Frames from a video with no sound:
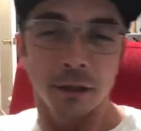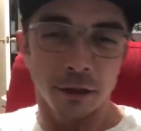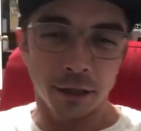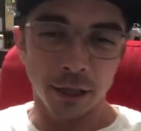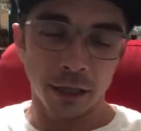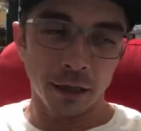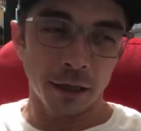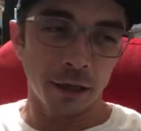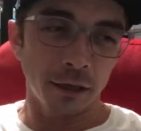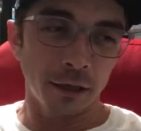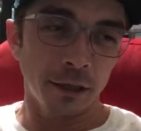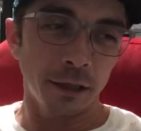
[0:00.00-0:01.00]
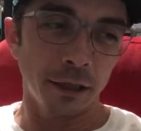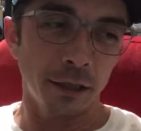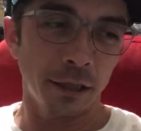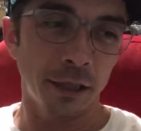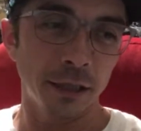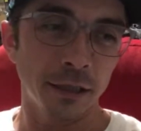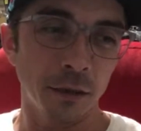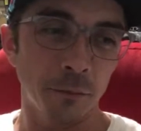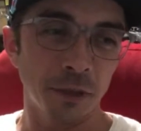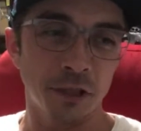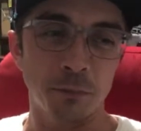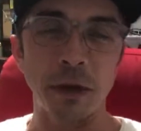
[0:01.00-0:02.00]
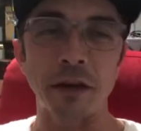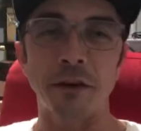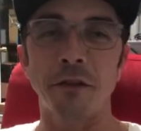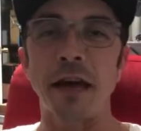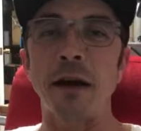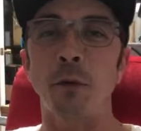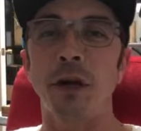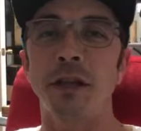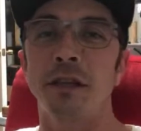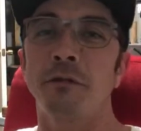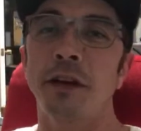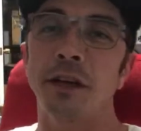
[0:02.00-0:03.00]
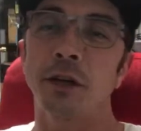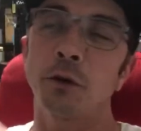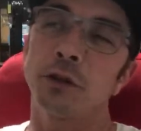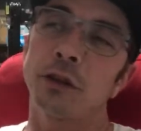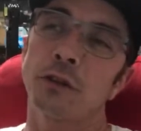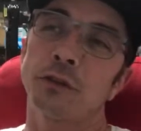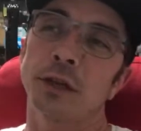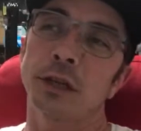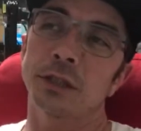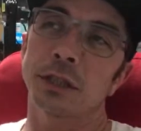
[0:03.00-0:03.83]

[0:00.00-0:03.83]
that it ends up, it's better that way than if I go the other direction.